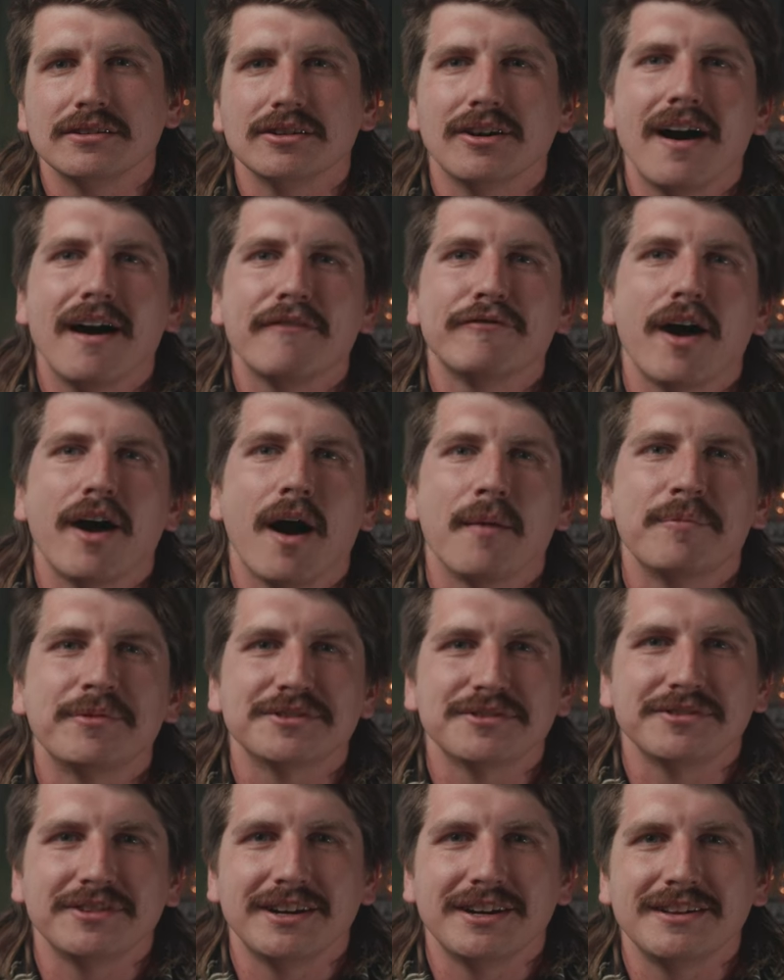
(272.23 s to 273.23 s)
you'll have
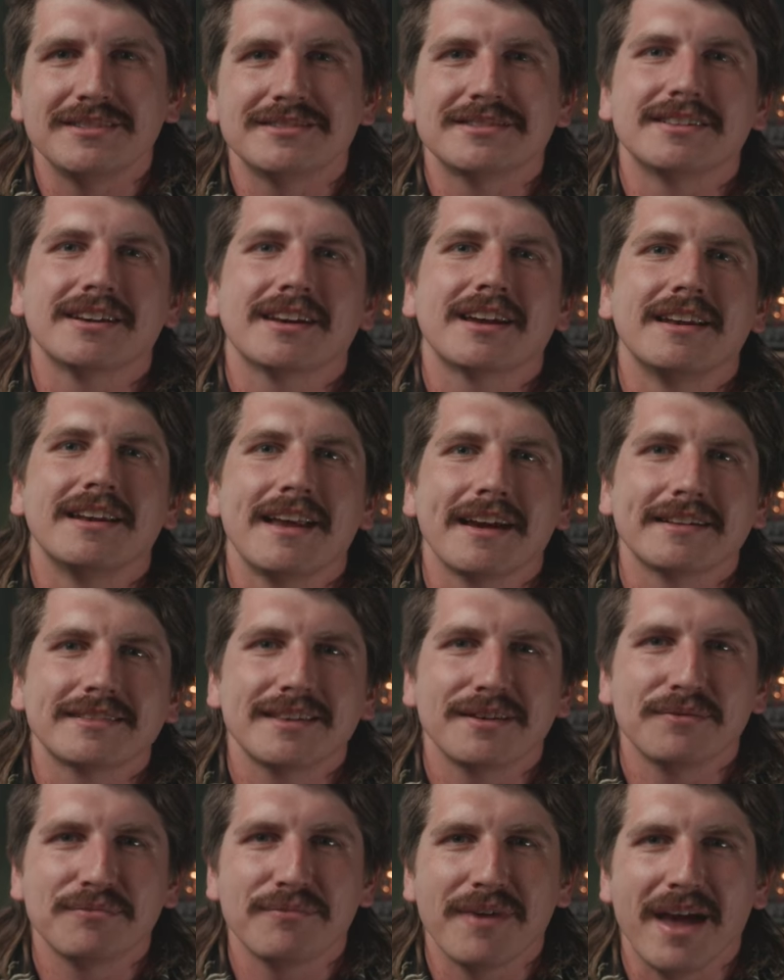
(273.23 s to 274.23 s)
opportunities to connect
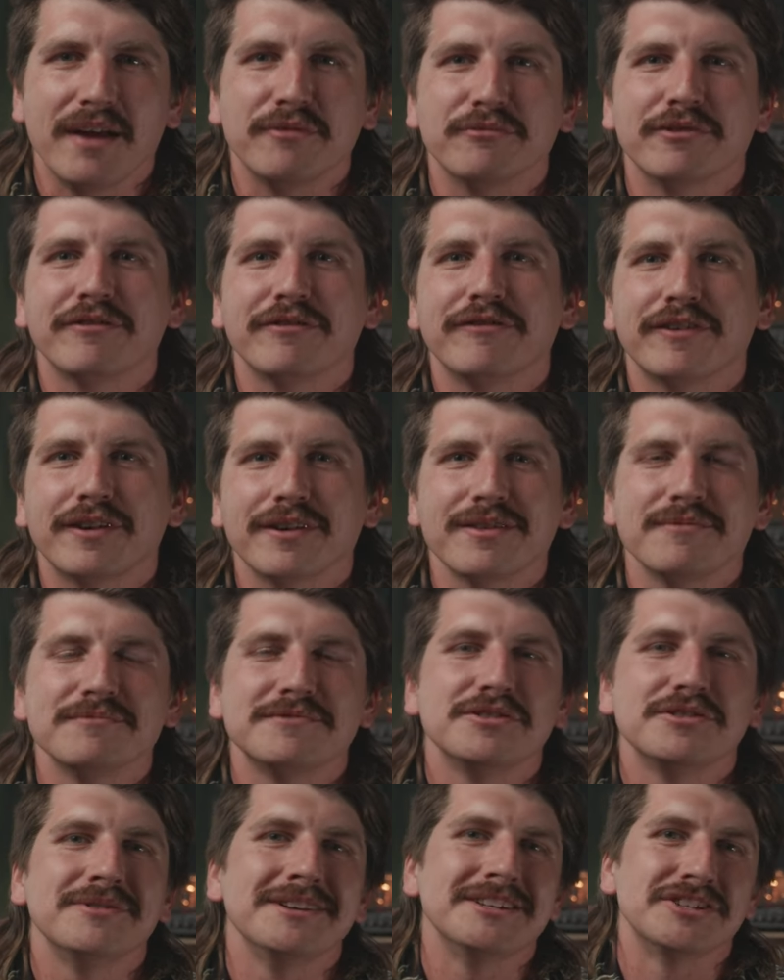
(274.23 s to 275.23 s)
them and refer them
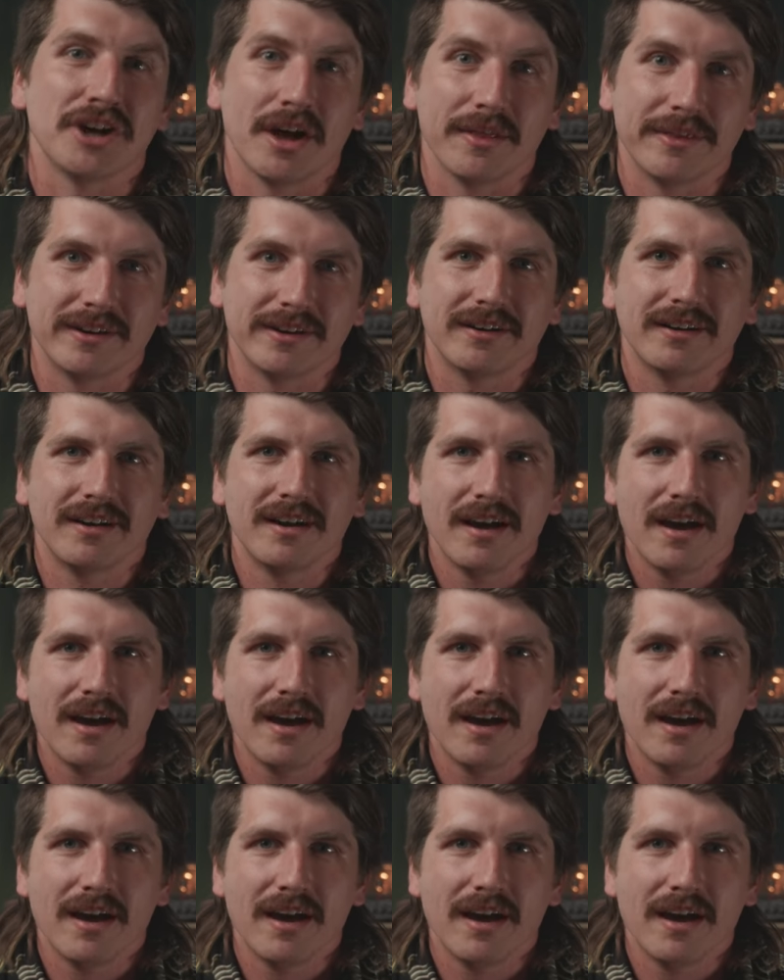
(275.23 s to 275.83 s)
to each other.